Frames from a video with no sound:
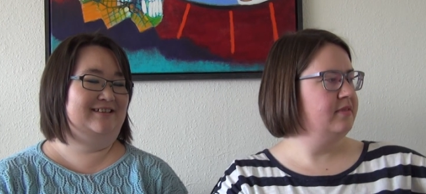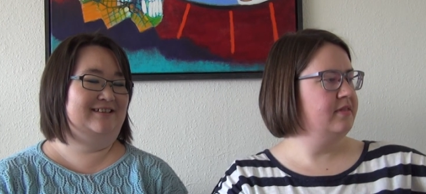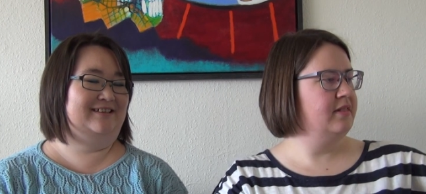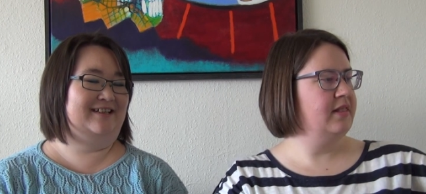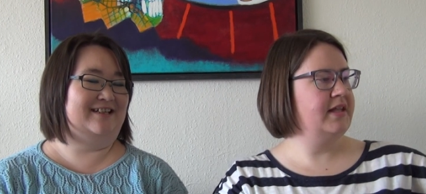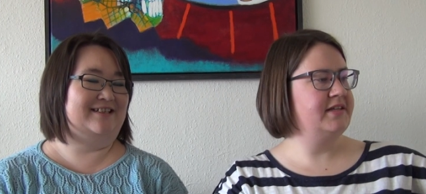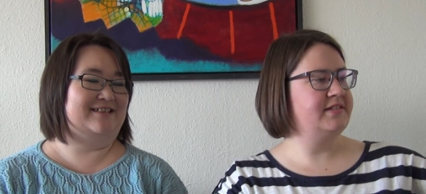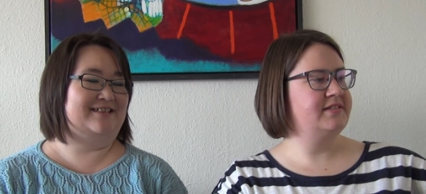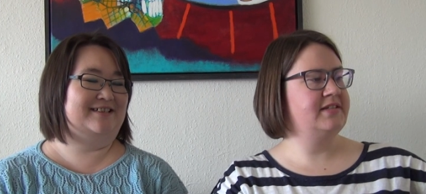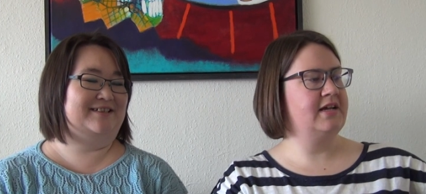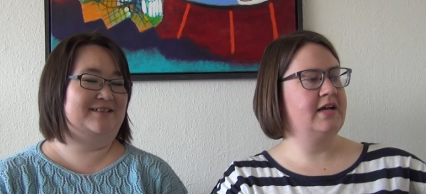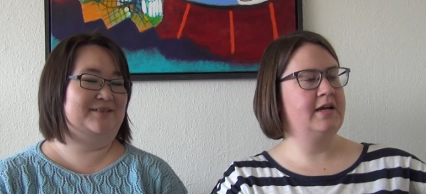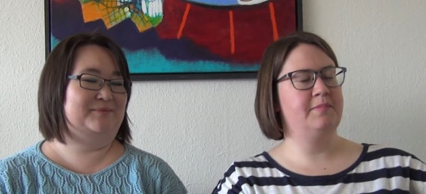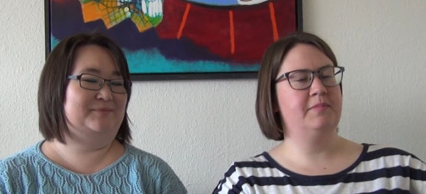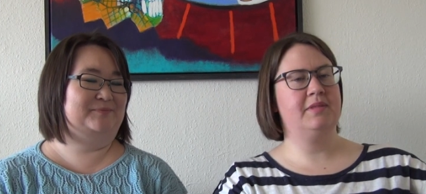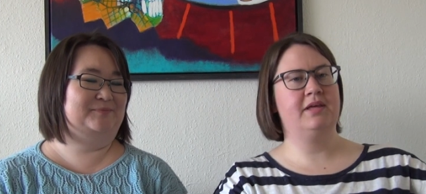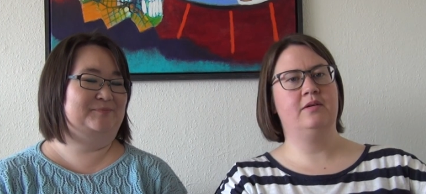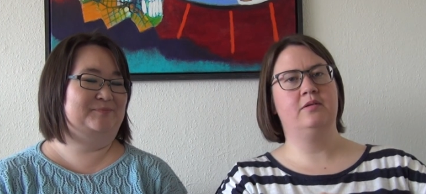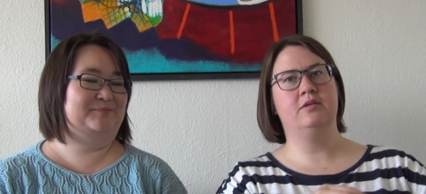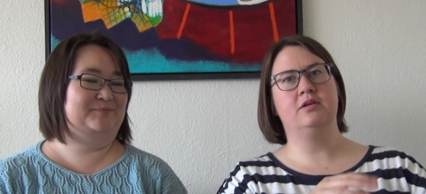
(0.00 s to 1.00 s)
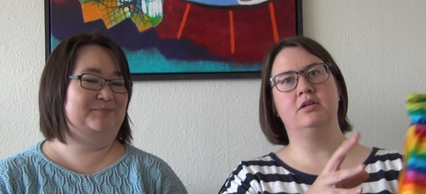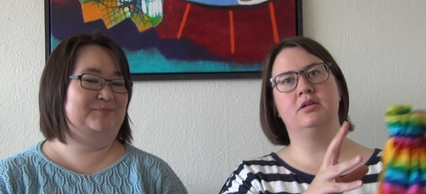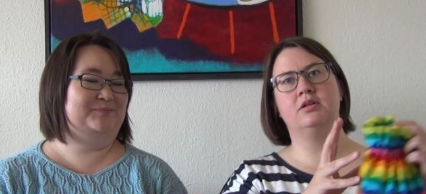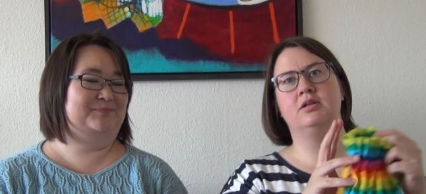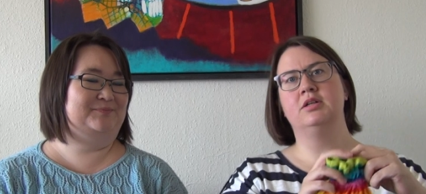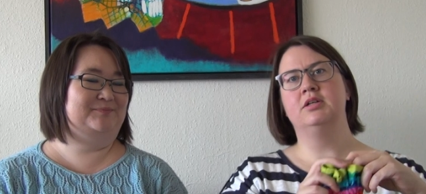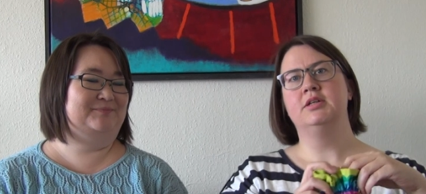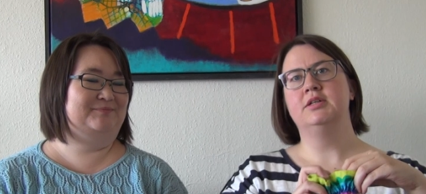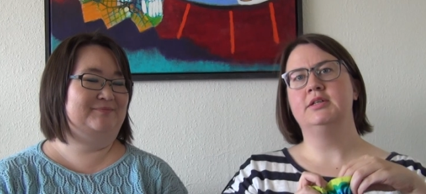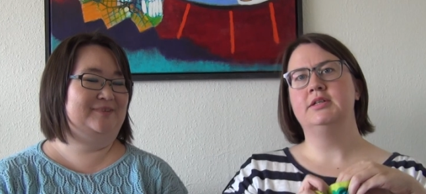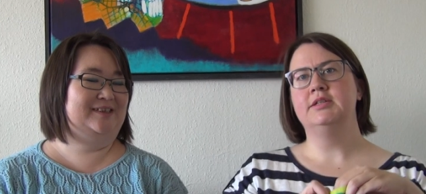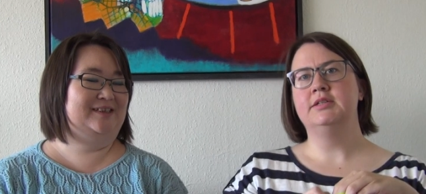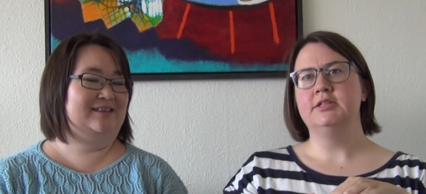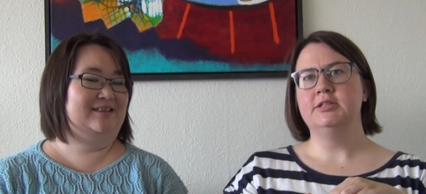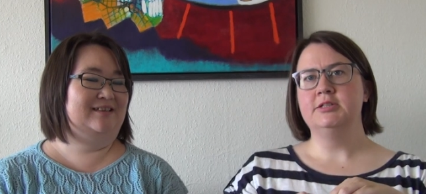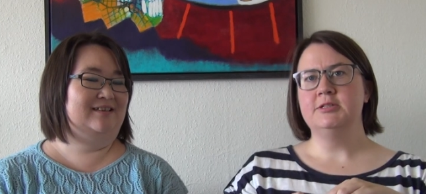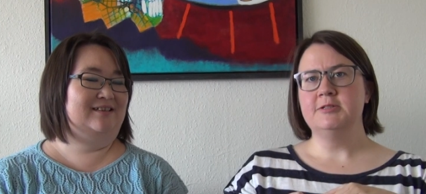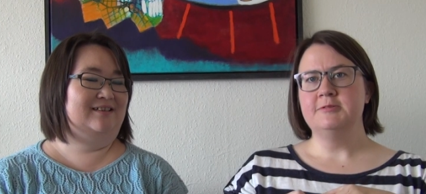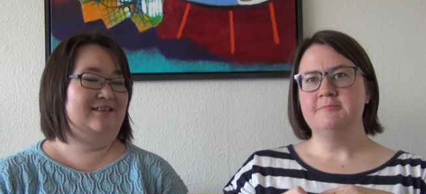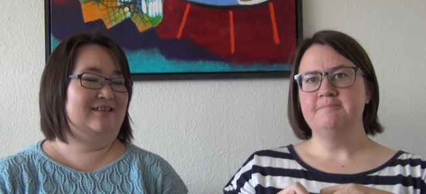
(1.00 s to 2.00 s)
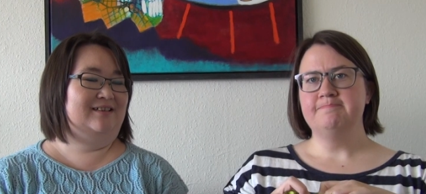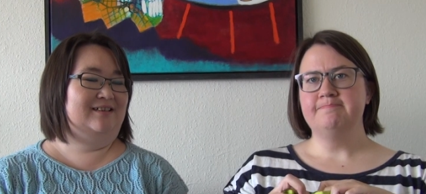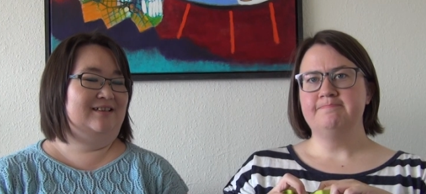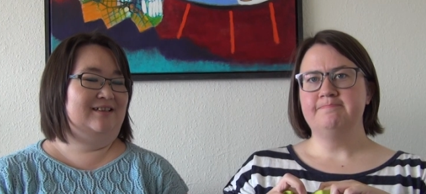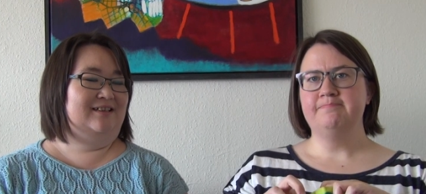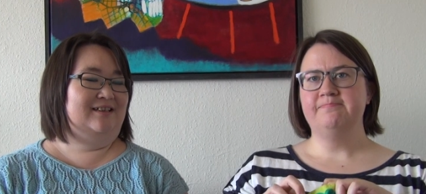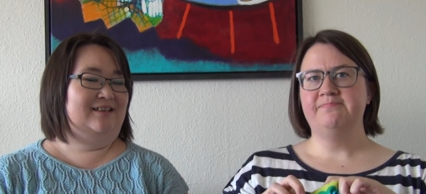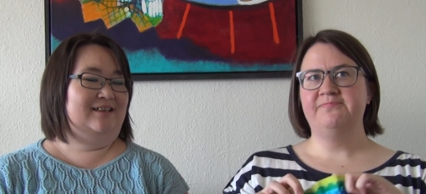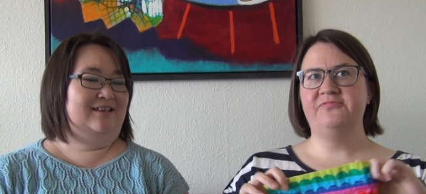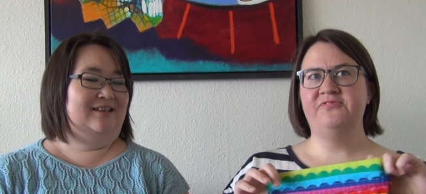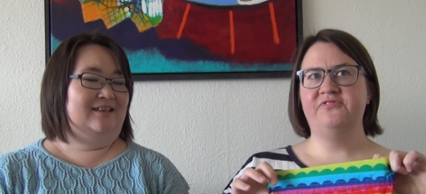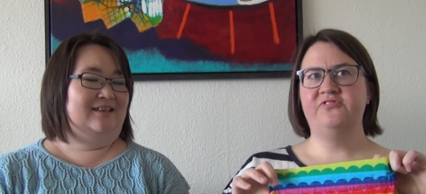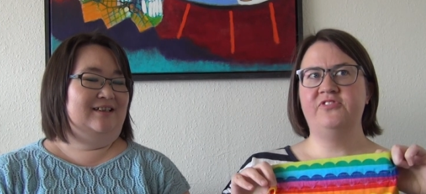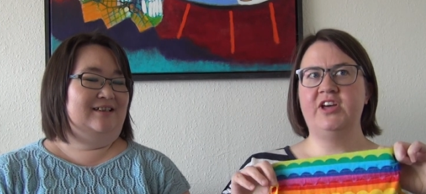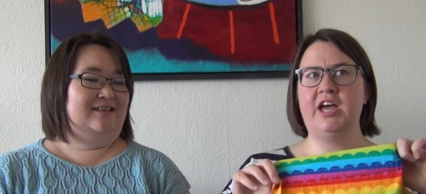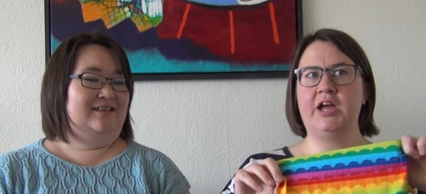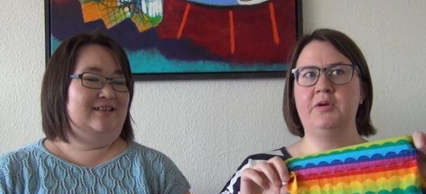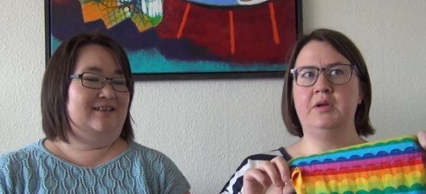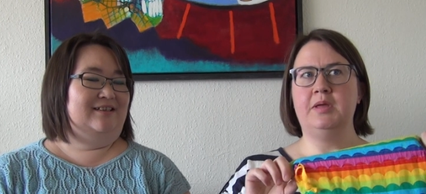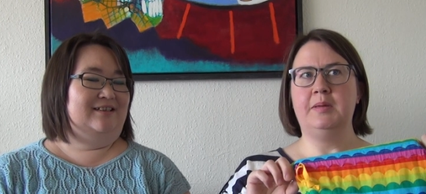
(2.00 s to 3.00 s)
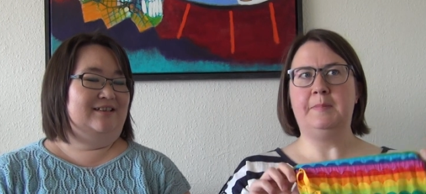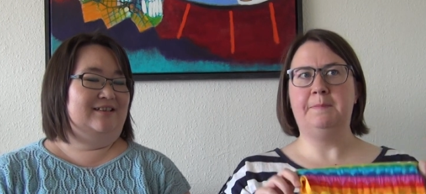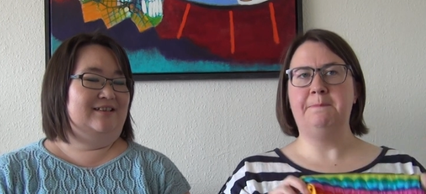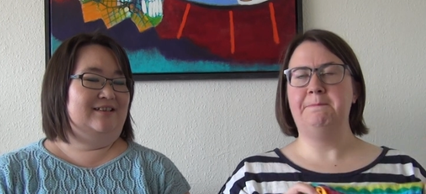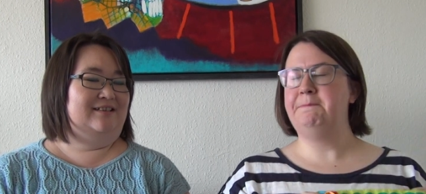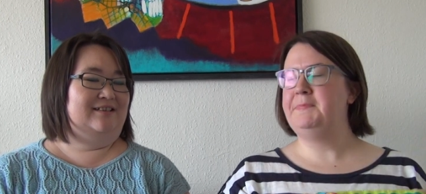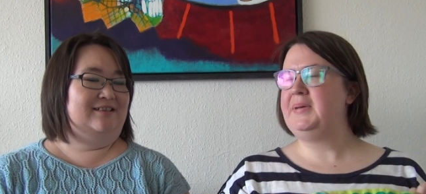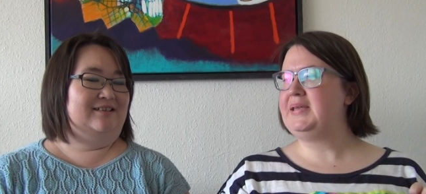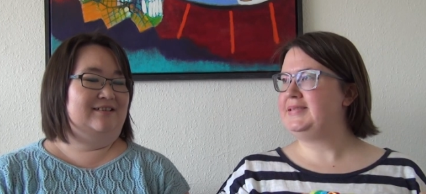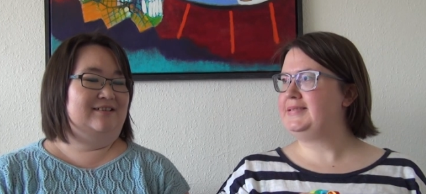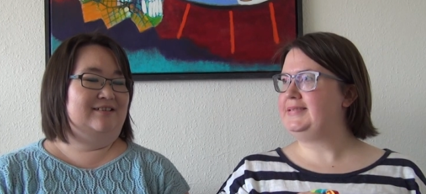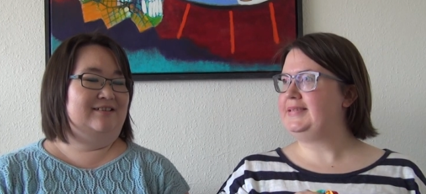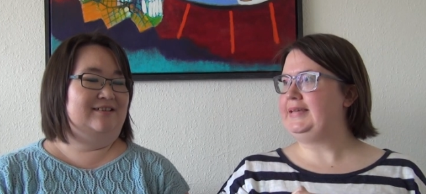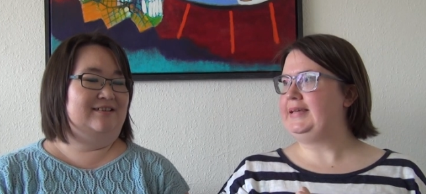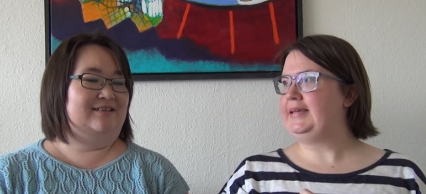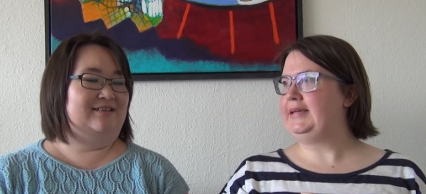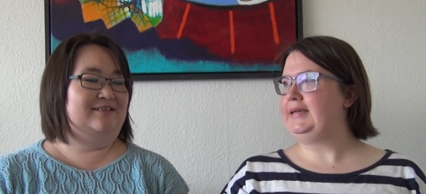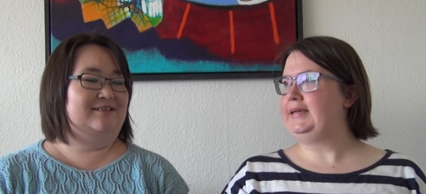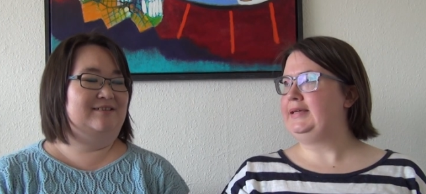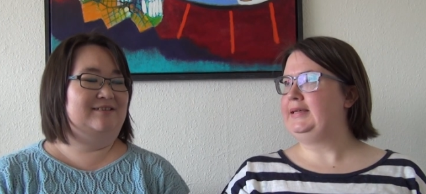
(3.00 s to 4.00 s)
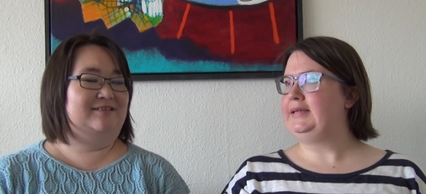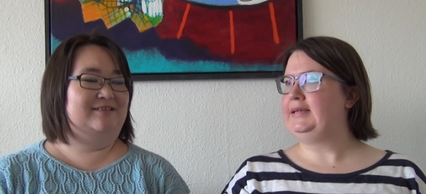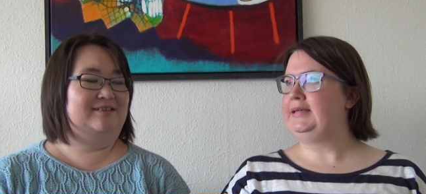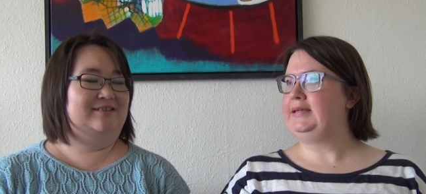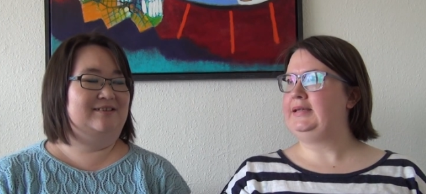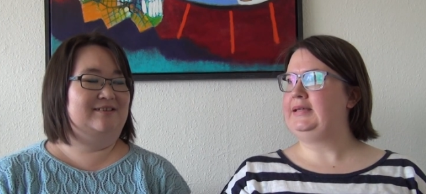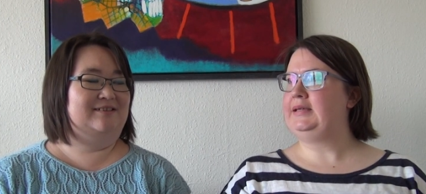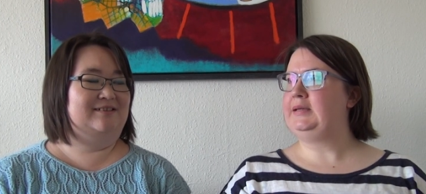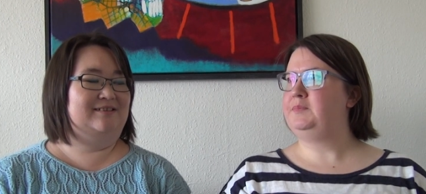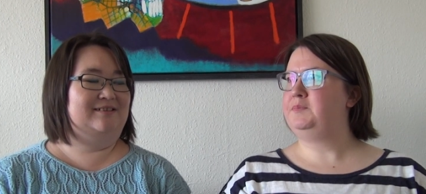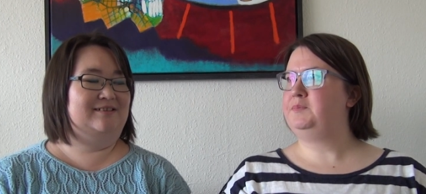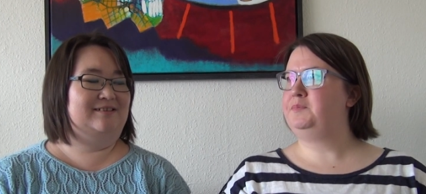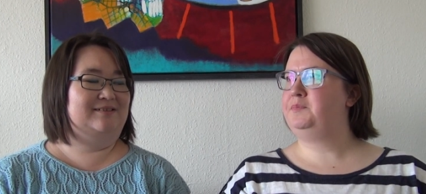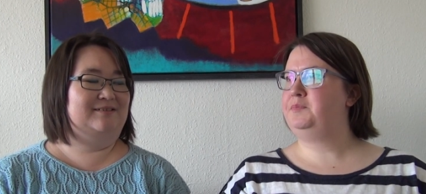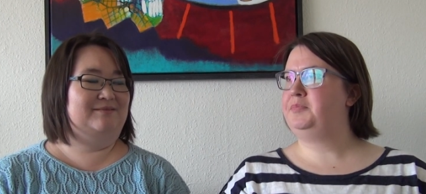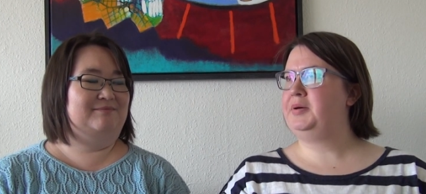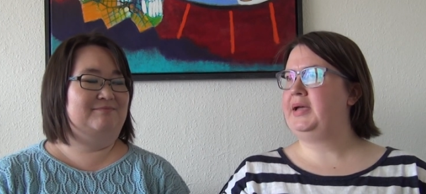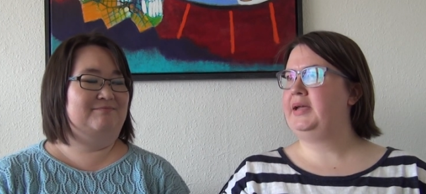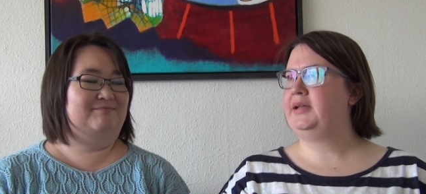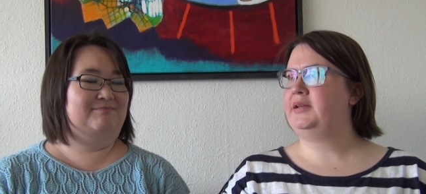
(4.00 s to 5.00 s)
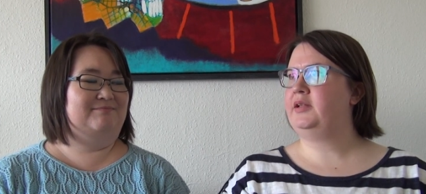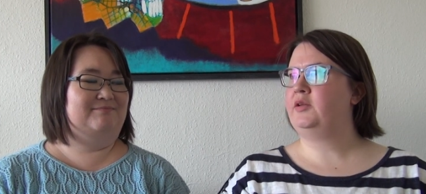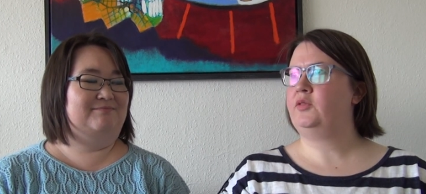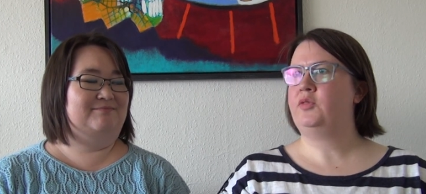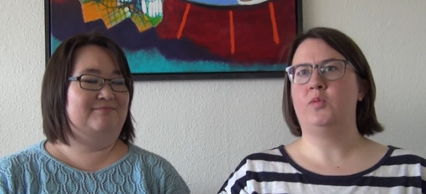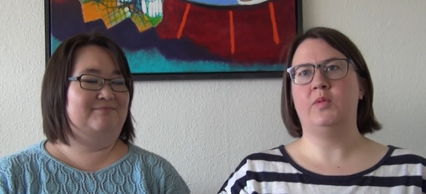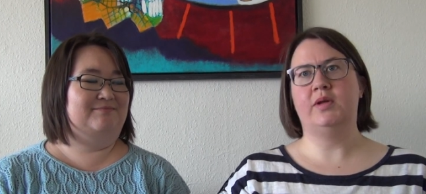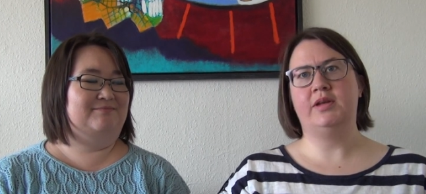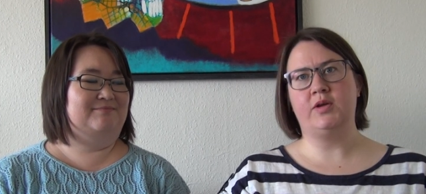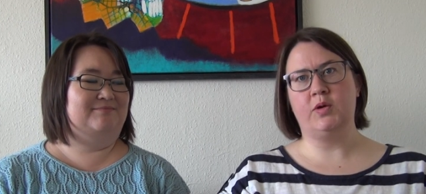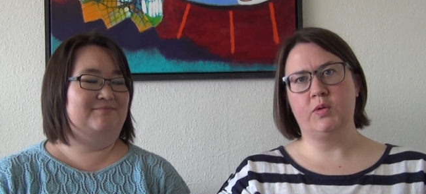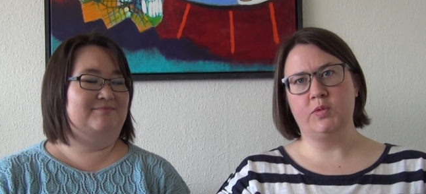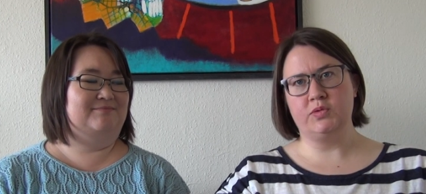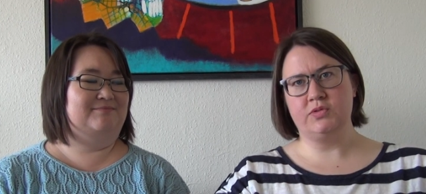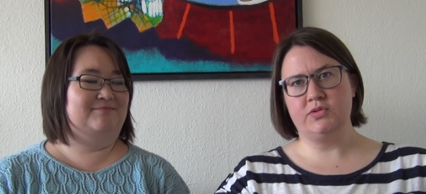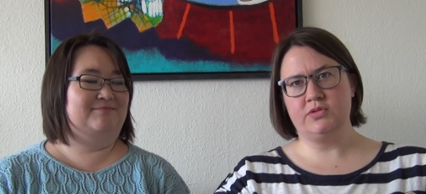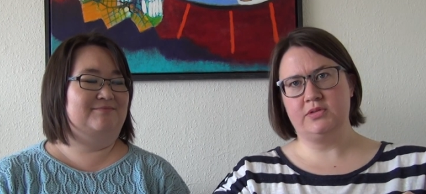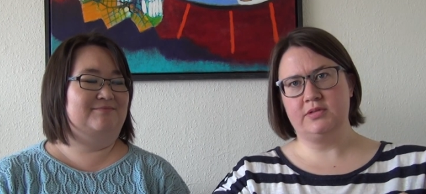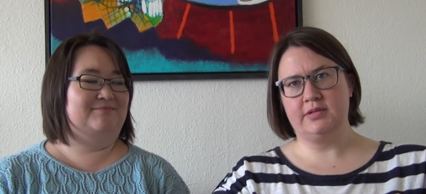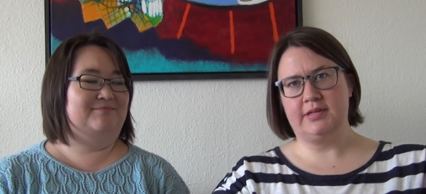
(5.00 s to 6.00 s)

Speaker 1: Last time they were very busy painting the windows,